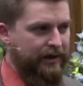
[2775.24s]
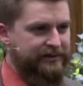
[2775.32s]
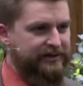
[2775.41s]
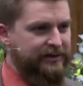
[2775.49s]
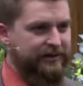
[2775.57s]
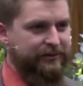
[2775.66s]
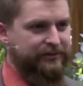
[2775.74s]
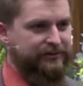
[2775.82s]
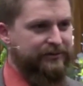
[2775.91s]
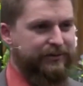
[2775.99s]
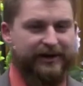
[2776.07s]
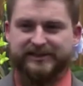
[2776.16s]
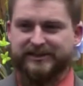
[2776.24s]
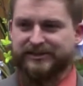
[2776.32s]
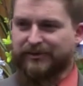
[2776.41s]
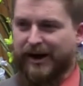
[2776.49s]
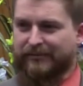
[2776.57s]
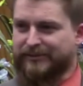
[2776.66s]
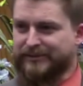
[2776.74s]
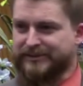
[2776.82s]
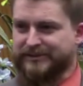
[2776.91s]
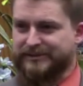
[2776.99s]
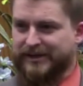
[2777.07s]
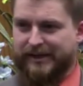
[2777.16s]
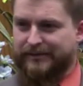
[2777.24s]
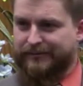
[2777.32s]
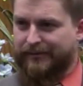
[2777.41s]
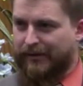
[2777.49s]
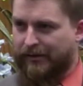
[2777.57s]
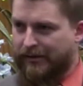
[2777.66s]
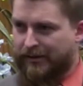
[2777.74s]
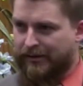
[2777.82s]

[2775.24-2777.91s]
and dealing with crazy drivers in Taylorville.